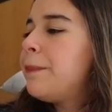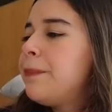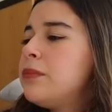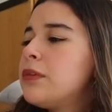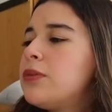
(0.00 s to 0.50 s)

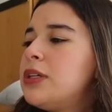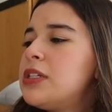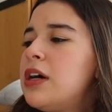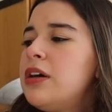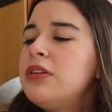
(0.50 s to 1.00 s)
Mm, what
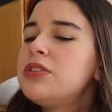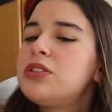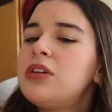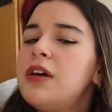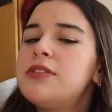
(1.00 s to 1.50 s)
else
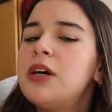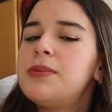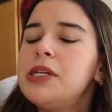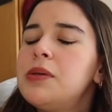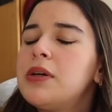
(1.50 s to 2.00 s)
do I have to
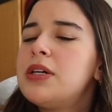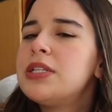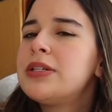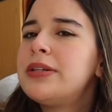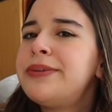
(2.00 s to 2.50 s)
update you
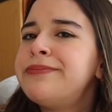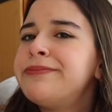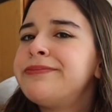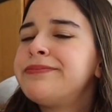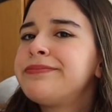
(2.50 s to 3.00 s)
guys
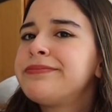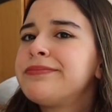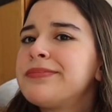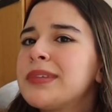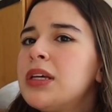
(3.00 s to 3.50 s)

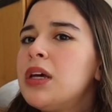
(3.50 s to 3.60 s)
on?